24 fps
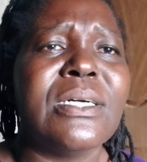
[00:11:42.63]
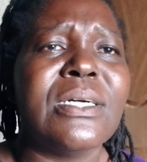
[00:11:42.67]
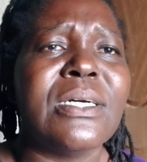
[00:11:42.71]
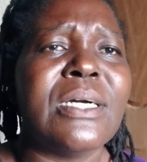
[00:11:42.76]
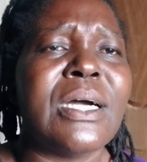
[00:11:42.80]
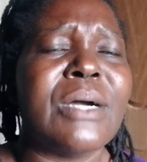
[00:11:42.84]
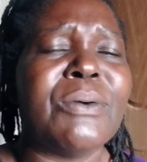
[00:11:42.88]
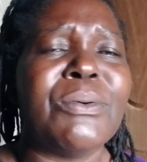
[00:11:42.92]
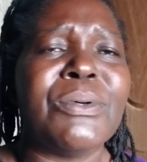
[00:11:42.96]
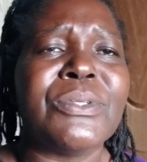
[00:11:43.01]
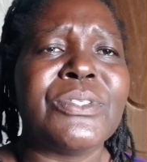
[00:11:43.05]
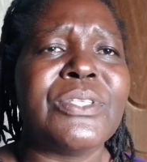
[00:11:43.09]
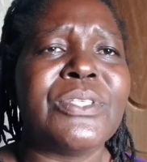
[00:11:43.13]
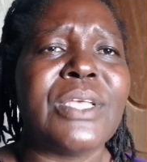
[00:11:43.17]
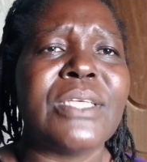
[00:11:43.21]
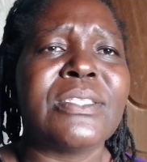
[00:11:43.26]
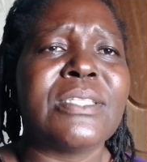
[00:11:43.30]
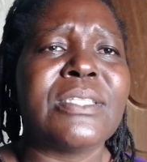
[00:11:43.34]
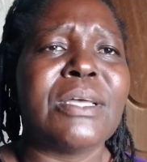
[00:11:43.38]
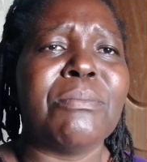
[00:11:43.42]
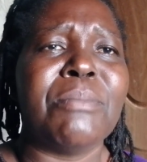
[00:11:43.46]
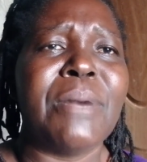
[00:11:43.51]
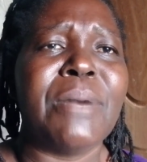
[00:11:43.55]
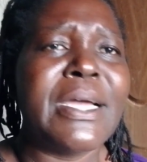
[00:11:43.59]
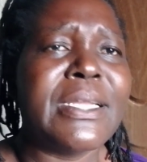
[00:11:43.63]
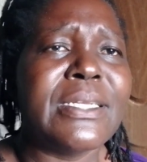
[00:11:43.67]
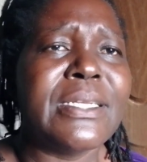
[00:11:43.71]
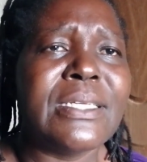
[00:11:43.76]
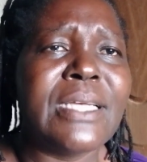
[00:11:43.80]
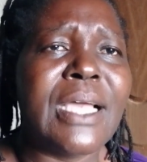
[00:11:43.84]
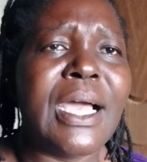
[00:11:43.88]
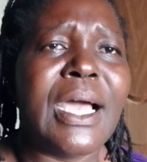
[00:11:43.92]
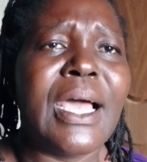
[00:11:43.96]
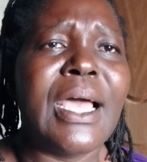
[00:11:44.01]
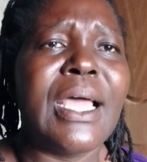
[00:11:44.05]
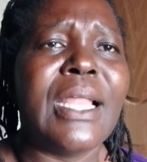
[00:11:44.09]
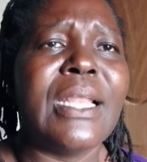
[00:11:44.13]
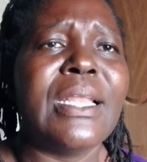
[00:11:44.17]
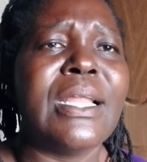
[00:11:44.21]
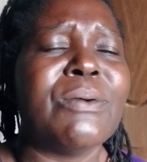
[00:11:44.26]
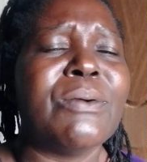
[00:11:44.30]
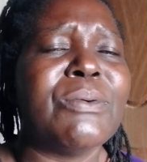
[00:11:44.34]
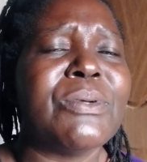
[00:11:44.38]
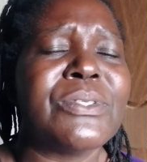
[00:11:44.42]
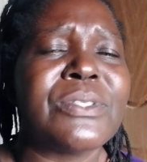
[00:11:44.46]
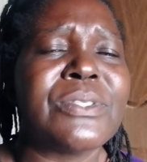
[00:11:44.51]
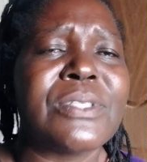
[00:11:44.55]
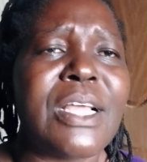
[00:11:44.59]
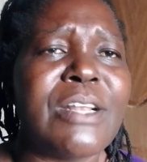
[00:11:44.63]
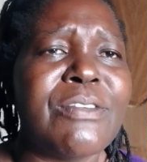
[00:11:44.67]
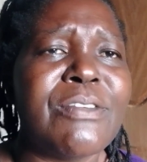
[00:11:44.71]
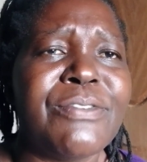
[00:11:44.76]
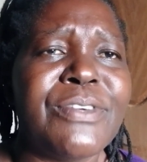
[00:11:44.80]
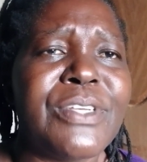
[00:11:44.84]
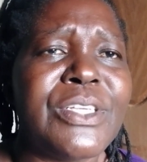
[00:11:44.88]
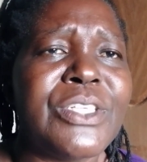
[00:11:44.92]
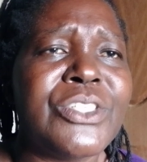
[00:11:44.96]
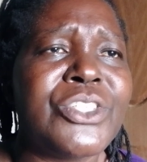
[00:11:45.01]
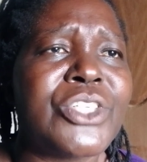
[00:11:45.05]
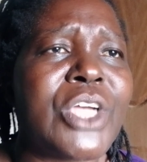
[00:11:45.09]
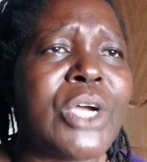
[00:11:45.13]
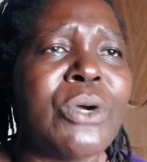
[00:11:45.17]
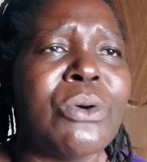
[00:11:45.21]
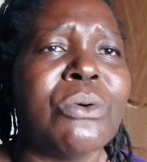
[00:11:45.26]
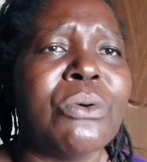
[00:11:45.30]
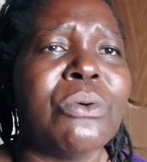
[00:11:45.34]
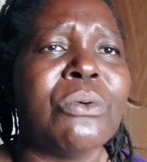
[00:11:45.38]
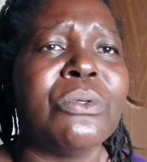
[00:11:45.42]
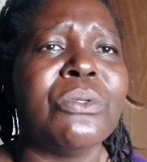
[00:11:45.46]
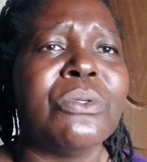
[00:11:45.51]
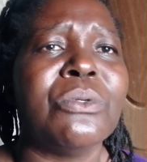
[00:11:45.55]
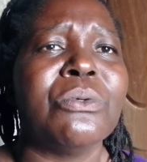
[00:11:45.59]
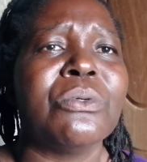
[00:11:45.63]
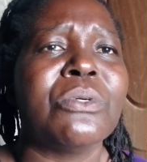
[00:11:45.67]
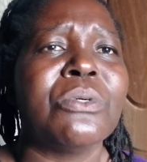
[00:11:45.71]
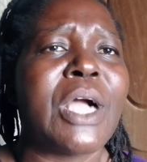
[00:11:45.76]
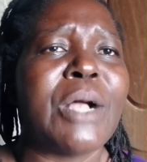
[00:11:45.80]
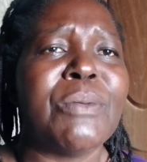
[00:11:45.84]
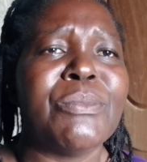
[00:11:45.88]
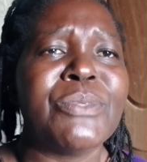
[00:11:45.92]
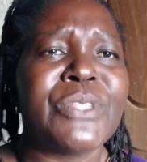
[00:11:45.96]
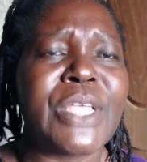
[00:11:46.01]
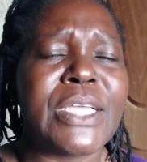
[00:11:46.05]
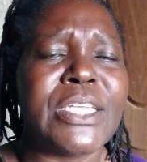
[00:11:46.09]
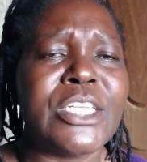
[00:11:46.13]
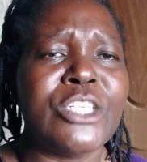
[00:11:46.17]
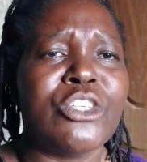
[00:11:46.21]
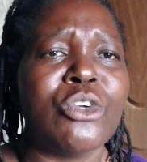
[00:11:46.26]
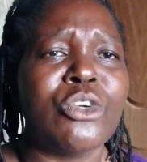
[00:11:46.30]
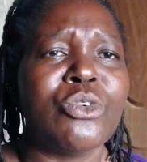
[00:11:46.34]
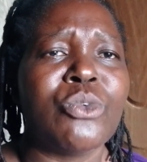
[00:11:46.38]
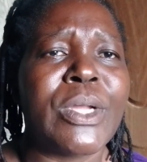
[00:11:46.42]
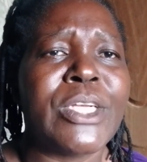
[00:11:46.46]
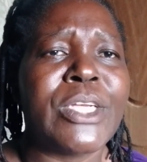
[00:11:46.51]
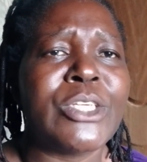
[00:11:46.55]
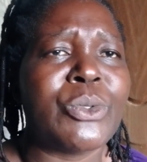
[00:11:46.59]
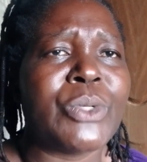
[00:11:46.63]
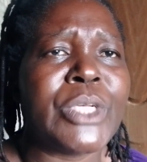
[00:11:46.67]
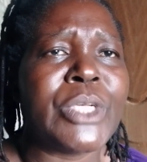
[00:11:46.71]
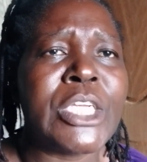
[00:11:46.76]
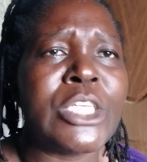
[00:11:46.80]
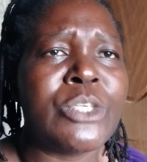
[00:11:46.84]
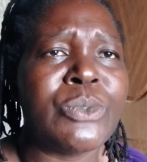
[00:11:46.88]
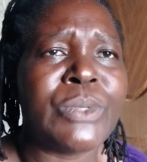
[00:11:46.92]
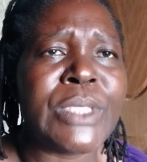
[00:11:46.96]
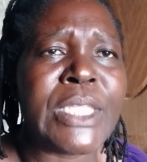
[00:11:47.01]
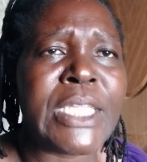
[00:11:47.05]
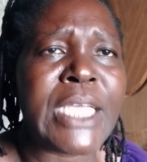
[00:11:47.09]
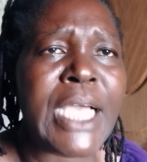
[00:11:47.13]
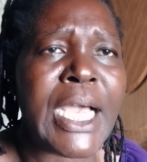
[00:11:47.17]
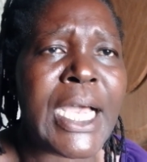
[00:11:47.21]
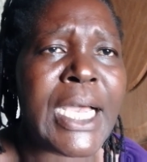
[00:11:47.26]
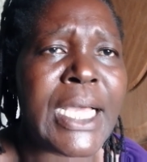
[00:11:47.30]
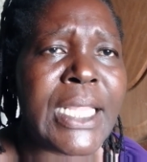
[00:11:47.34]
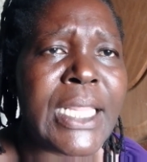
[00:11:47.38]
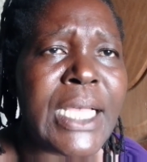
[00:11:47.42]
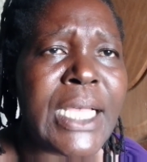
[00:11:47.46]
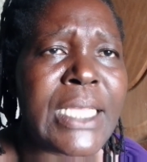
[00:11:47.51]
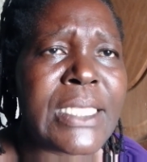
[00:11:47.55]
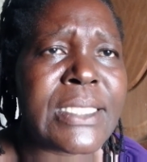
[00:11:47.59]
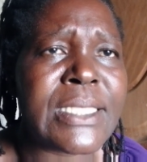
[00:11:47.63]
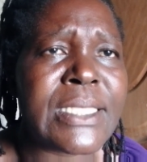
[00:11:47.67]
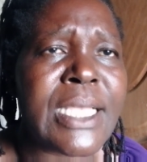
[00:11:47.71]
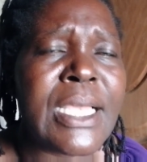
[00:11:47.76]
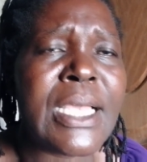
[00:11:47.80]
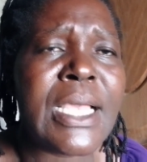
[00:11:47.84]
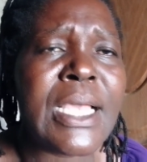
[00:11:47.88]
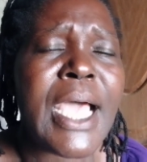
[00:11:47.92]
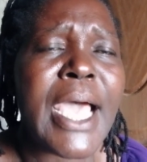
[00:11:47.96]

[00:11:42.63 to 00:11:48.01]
I was just a bad girl. I was selfish. How comes I did not want to eat with the others?